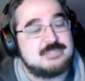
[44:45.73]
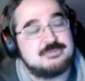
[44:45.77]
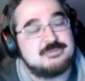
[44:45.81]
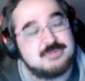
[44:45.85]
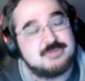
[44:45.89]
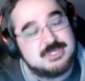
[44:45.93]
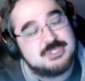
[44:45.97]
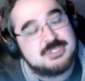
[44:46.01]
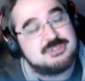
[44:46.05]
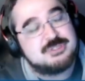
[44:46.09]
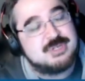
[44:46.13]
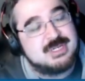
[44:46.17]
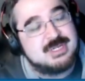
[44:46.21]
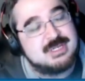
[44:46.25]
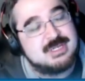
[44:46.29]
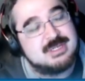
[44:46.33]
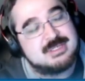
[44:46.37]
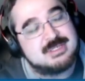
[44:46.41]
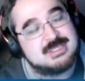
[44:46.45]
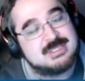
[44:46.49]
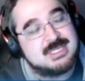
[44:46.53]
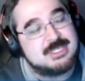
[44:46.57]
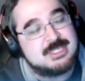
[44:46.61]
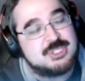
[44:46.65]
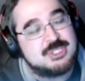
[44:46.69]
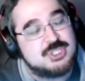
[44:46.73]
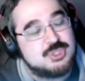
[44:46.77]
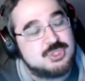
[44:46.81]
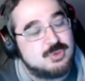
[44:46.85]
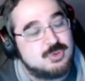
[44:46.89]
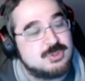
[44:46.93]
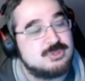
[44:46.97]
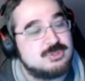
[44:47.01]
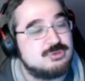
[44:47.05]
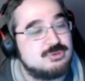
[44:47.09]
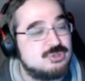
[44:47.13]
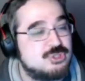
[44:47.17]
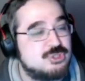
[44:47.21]
frustrating because like
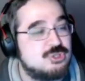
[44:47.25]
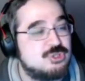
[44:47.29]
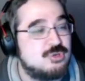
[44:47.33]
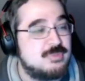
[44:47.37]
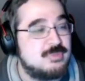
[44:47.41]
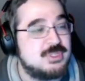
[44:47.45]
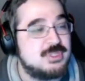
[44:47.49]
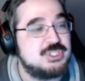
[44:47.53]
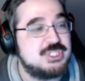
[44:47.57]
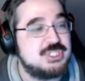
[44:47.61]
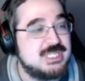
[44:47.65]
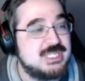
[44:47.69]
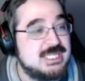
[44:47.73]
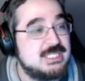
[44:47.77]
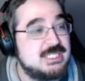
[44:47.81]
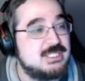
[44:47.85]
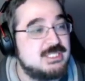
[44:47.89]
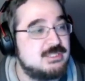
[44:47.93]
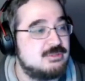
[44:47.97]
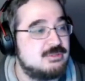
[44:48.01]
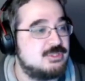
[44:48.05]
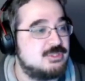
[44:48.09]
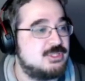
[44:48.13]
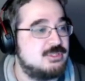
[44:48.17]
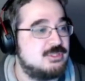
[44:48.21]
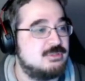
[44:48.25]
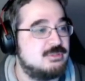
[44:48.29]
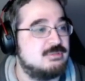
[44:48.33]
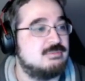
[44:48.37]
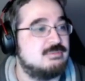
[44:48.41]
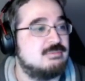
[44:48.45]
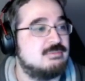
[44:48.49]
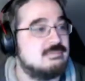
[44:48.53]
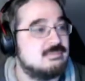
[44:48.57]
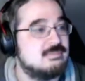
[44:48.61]
shorts are so much easier to